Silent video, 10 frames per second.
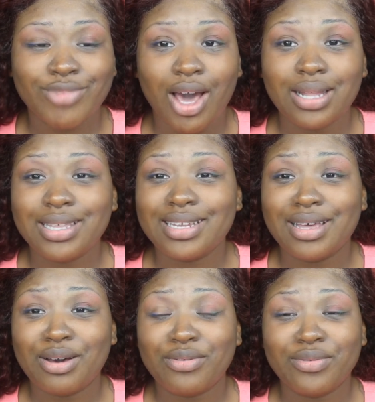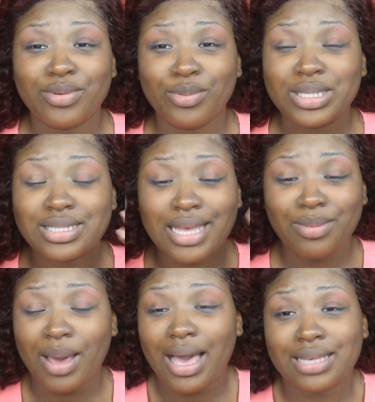oddly enough, what
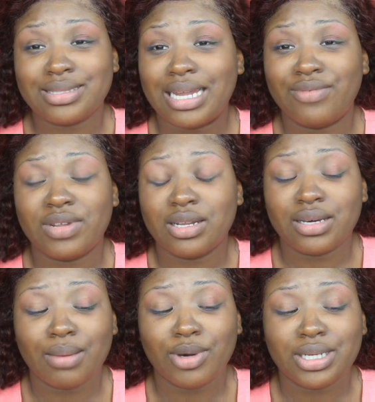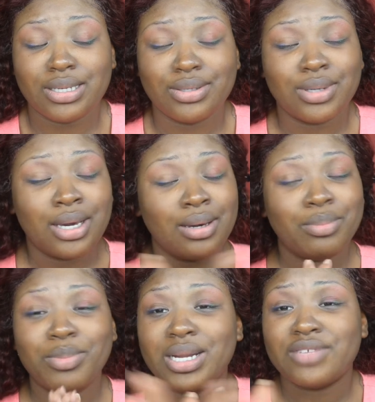stained my eye is not even the look I'm going to do.
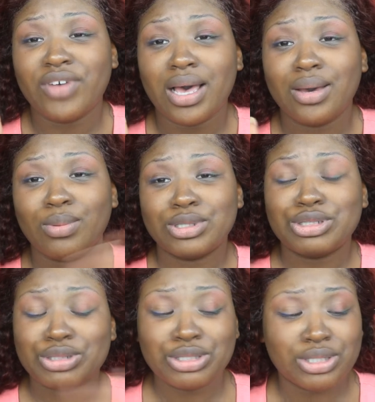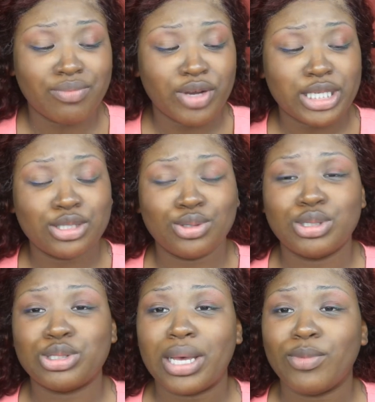But it's fine. We're just going to jump right
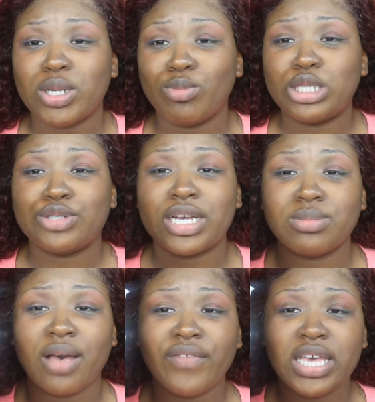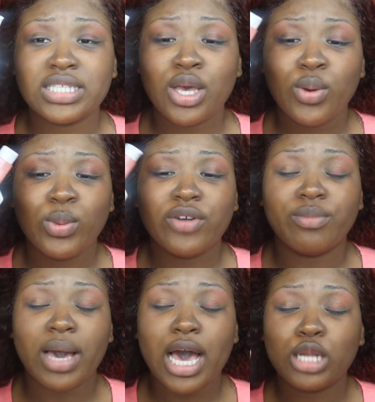into it. So I'm going to moisturize my face
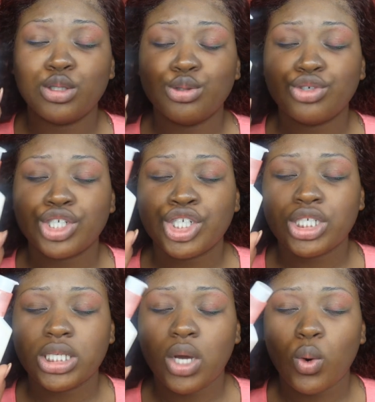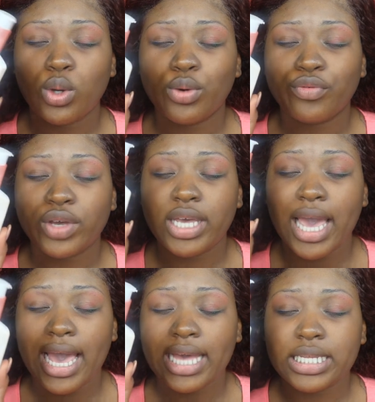with my Neutrogena
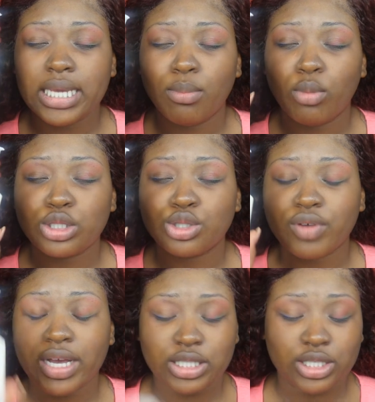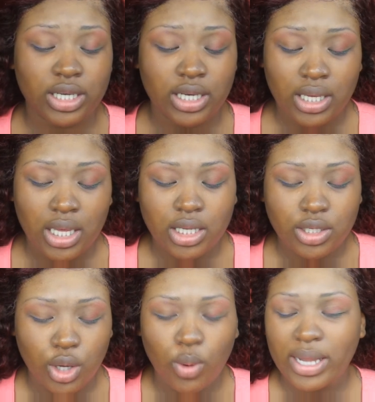Oil-Free Acne Moisturizer.
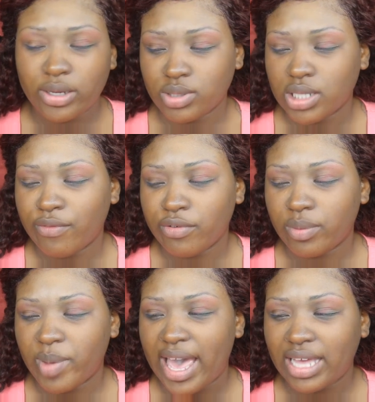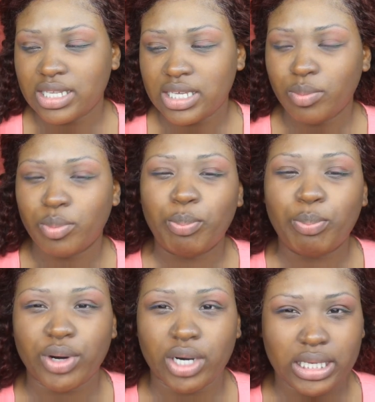No, I don't suffer from acne,
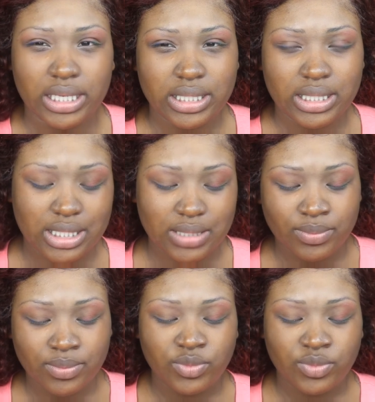but